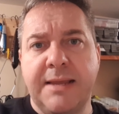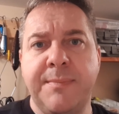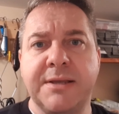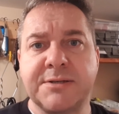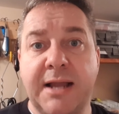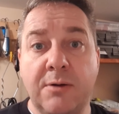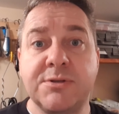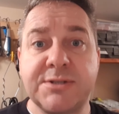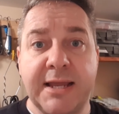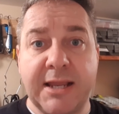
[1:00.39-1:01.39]
it makes an
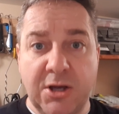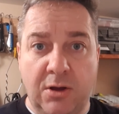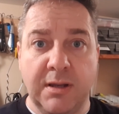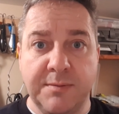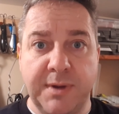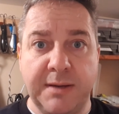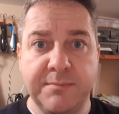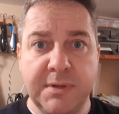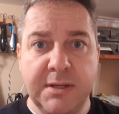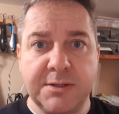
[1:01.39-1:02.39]
outstanding calling bait.
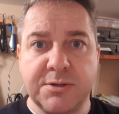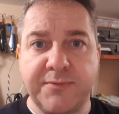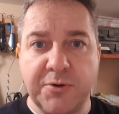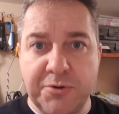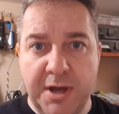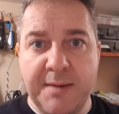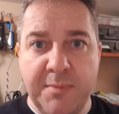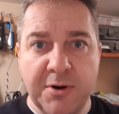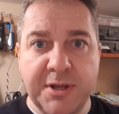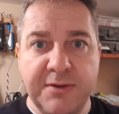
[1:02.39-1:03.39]
So if you're
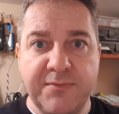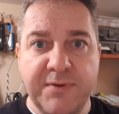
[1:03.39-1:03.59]
not marking